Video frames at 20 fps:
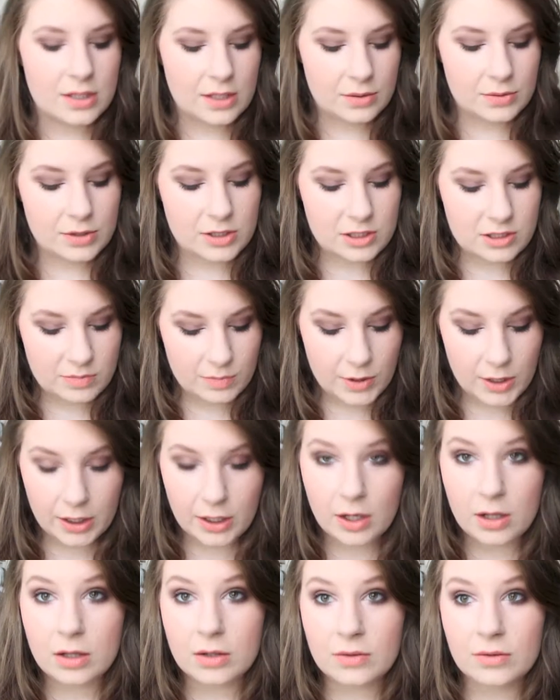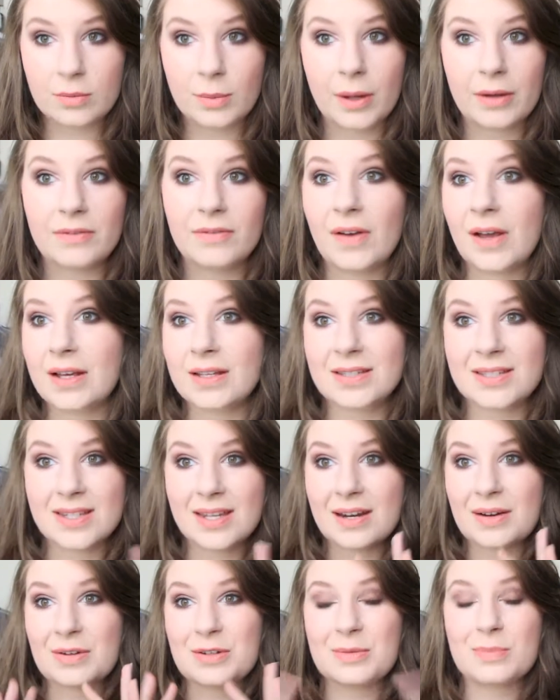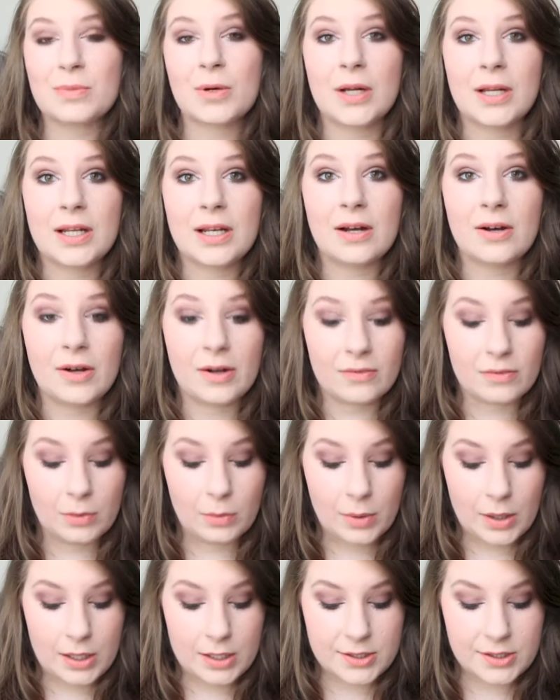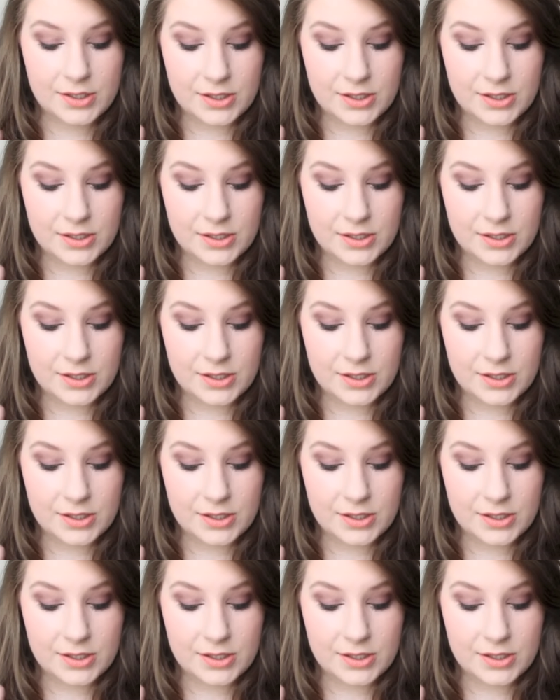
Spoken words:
and I was smearing it all over my face, and I was breaking out everywhere.